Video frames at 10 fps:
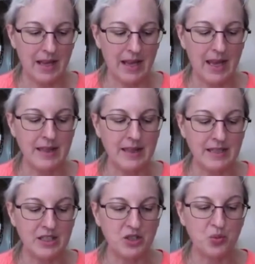And
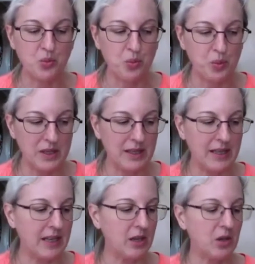this is
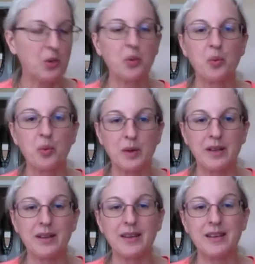really,
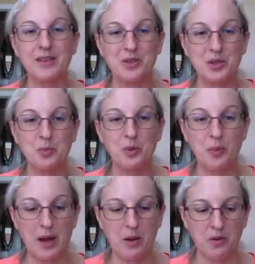really super
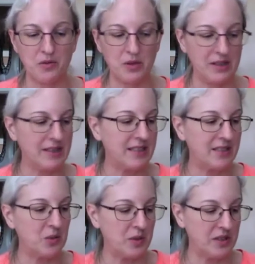powerful. At least
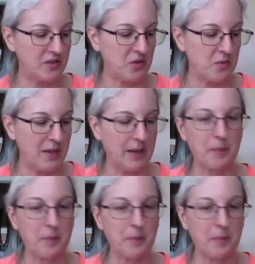it was for me.